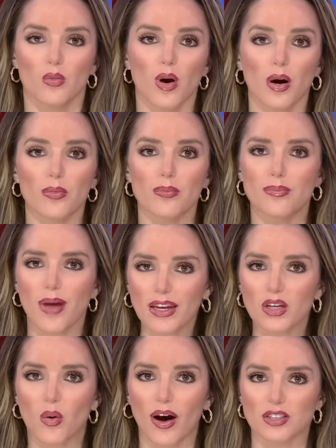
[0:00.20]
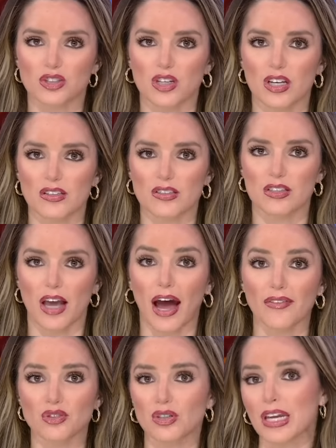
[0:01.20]
Well, many questions
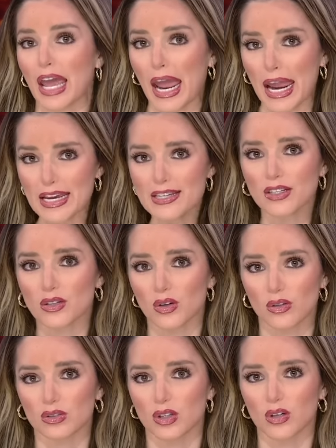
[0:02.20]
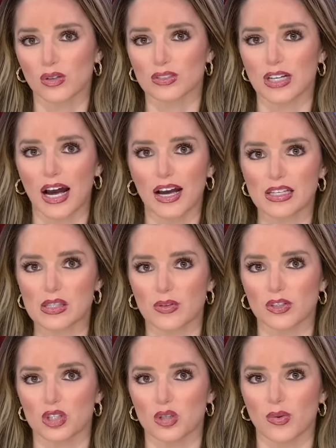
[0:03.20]
after an eight-year-old girl dies
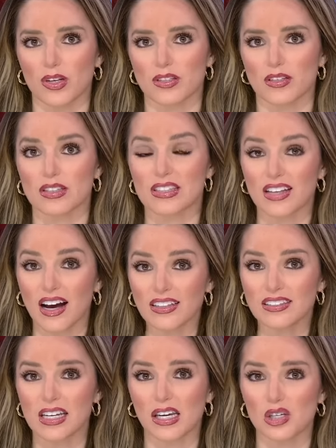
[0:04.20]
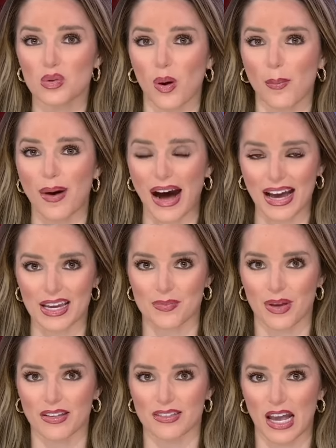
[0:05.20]
when she was sucked into a pipe
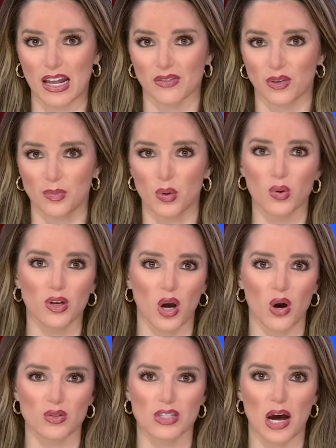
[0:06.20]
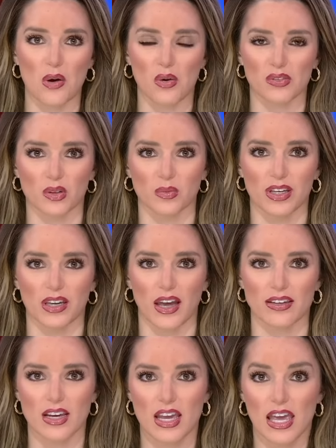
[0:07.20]
inside of a pool at a hotel over the
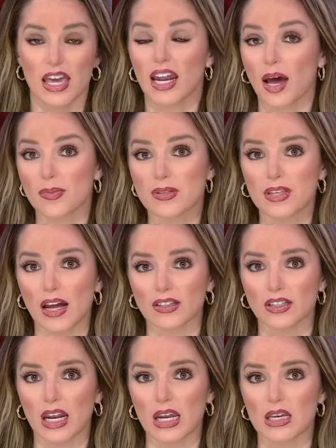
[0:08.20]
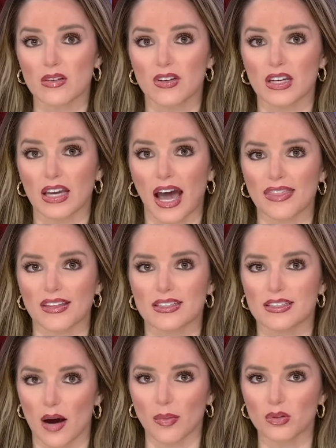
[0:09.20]
weekend. It happened Saturday evening at the
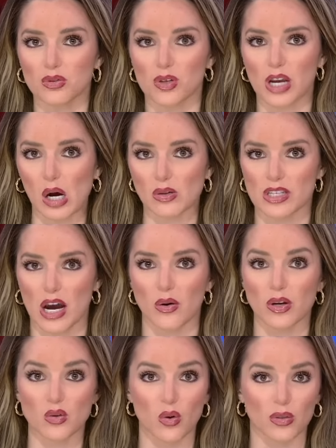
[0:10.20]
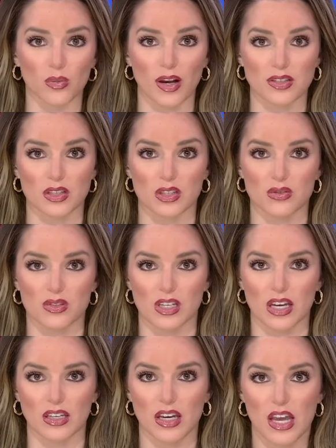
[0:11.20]
Doubletree Hotel in Northwest
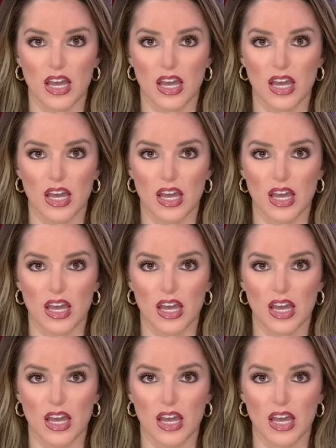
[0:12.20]
Houston.